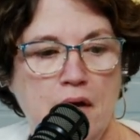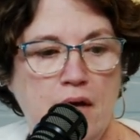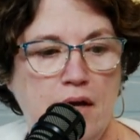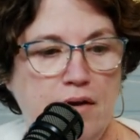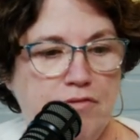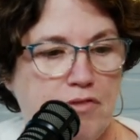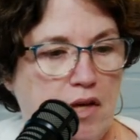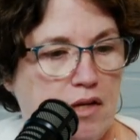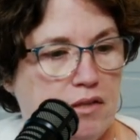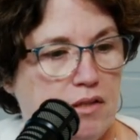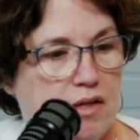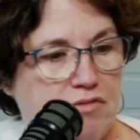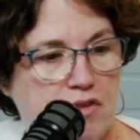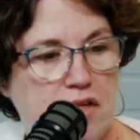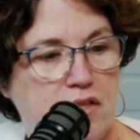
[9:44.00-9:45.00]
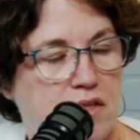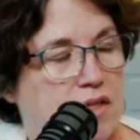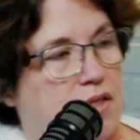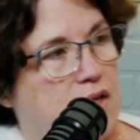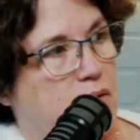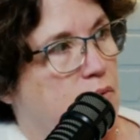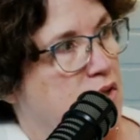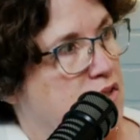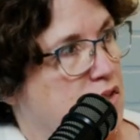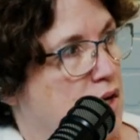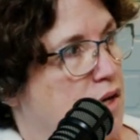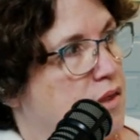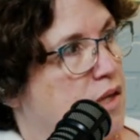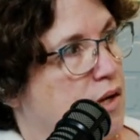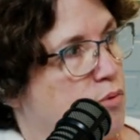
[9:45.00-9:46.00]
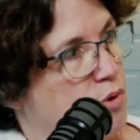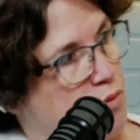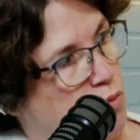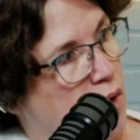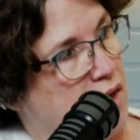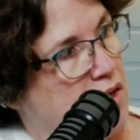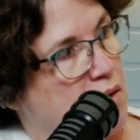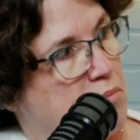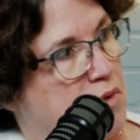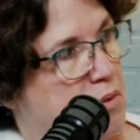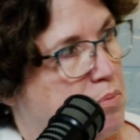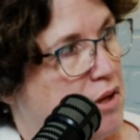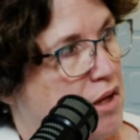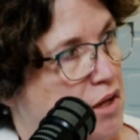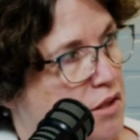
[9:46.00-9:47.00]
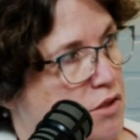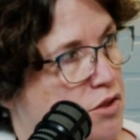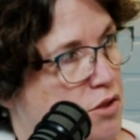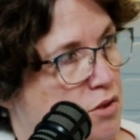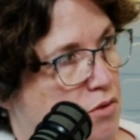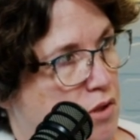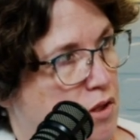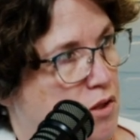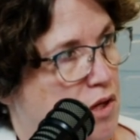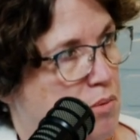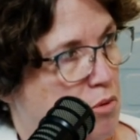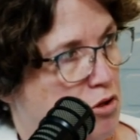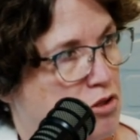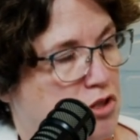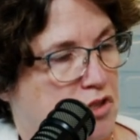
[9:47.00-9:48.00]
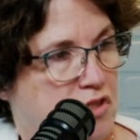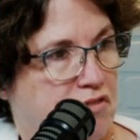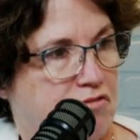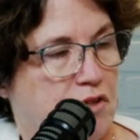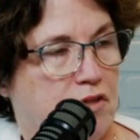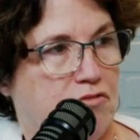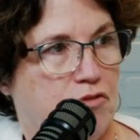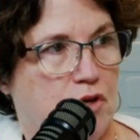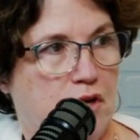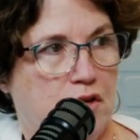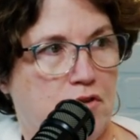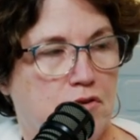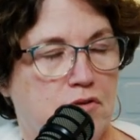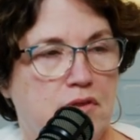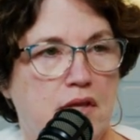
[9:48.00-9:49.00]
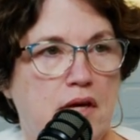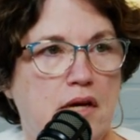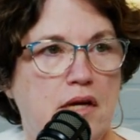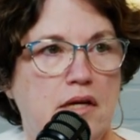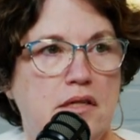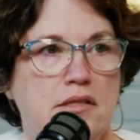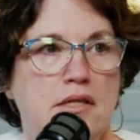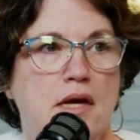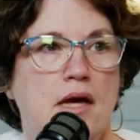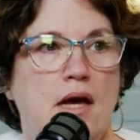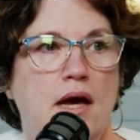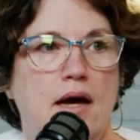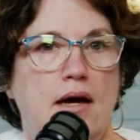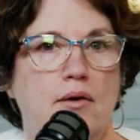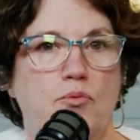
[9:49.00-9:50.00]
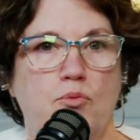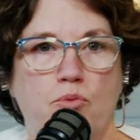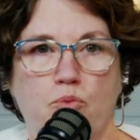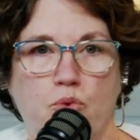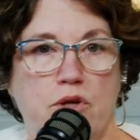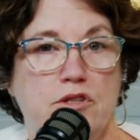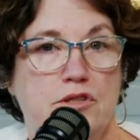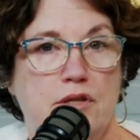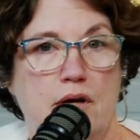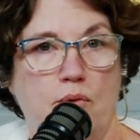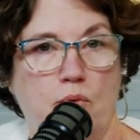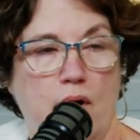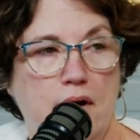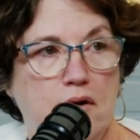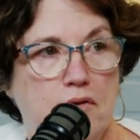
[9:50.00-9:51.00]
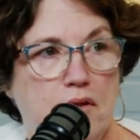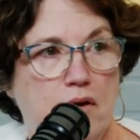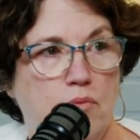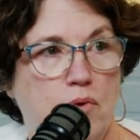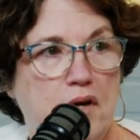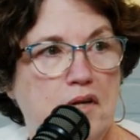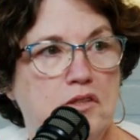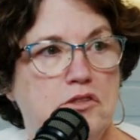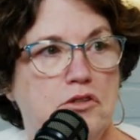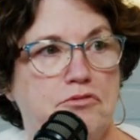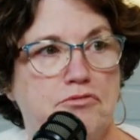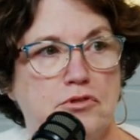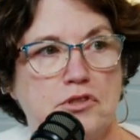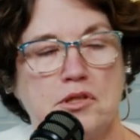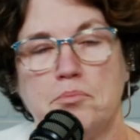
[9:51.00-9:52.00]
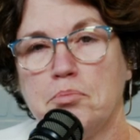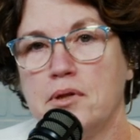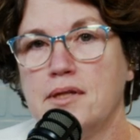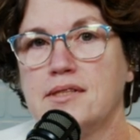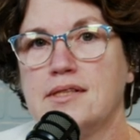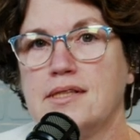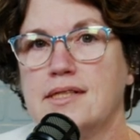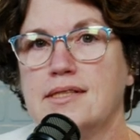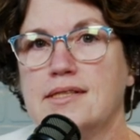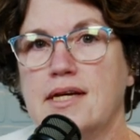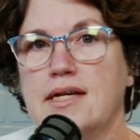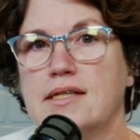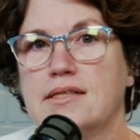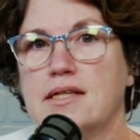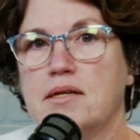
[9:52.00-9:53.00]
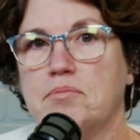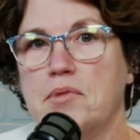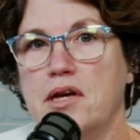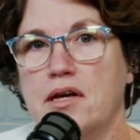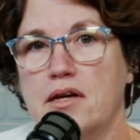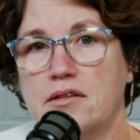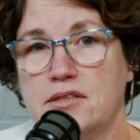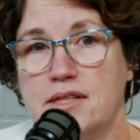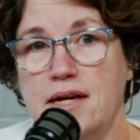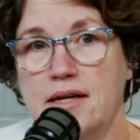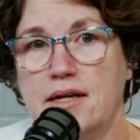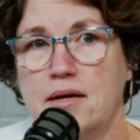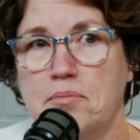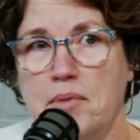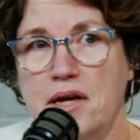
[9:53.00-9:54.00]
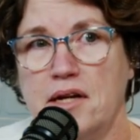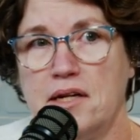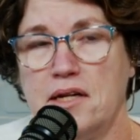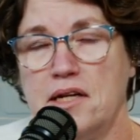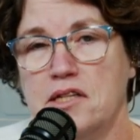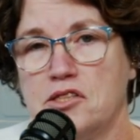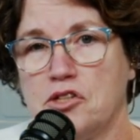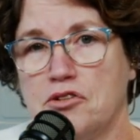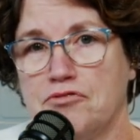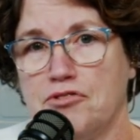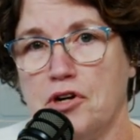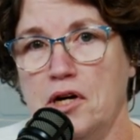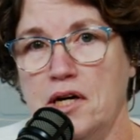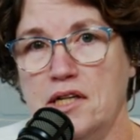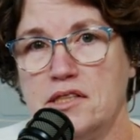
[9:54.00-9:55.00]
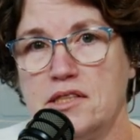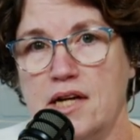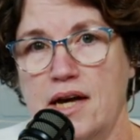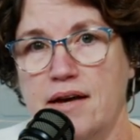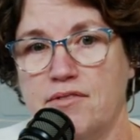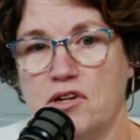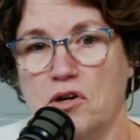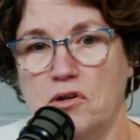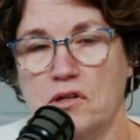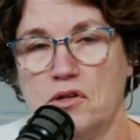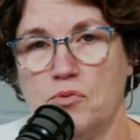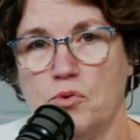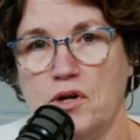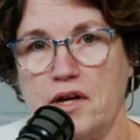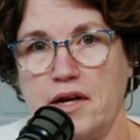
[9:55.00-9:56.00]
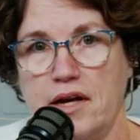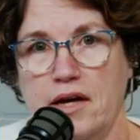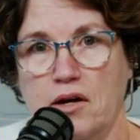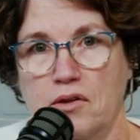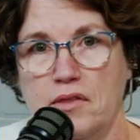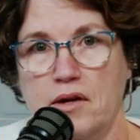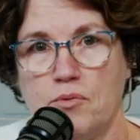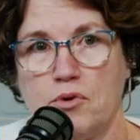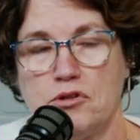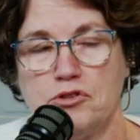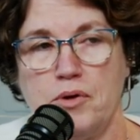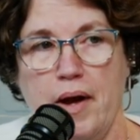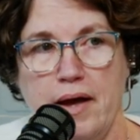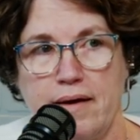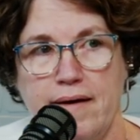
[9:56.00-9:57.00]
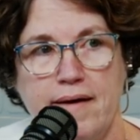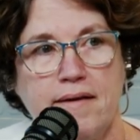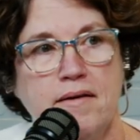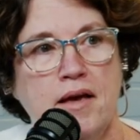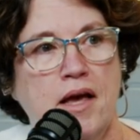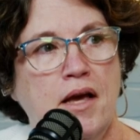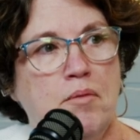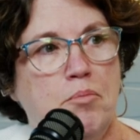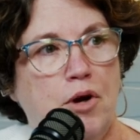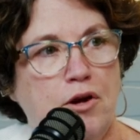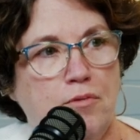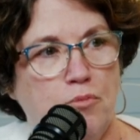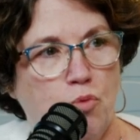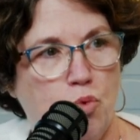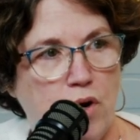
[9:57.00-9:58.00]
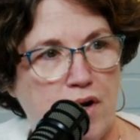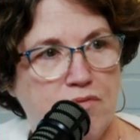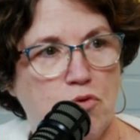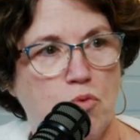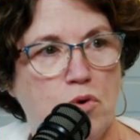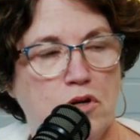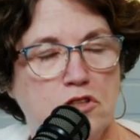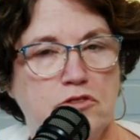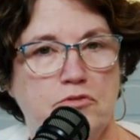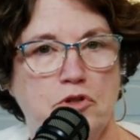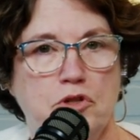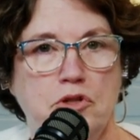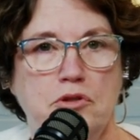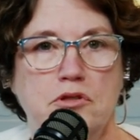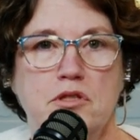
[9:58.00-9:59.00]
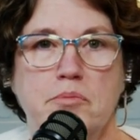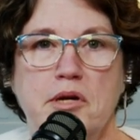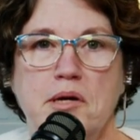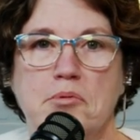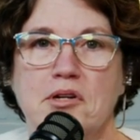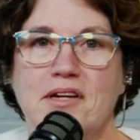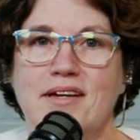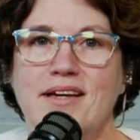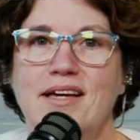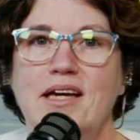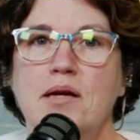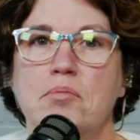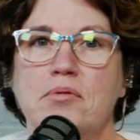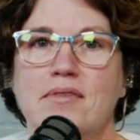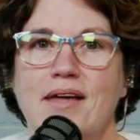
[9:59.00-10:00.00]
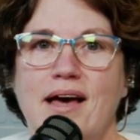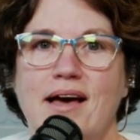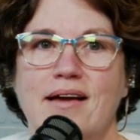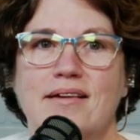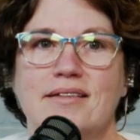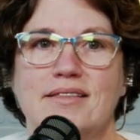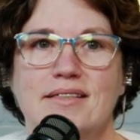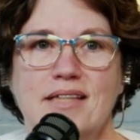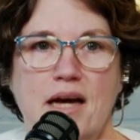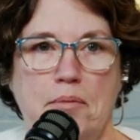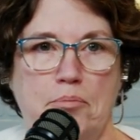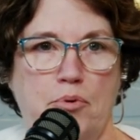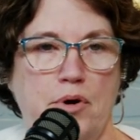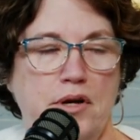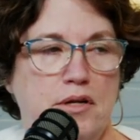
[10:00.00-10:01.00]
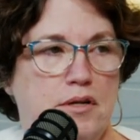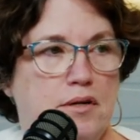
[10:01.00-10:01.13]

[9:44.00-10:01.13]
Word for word: if they if they did it that way, Scott, they would wind up dipping into their yeah. emergency fund for other things. Uh, we're just not wired that way. So for simplicity's sakes, it, it, it, sake, it made it easier for us to have it all in one account that we're tracking. But whatever works for you to be able to keep that separate.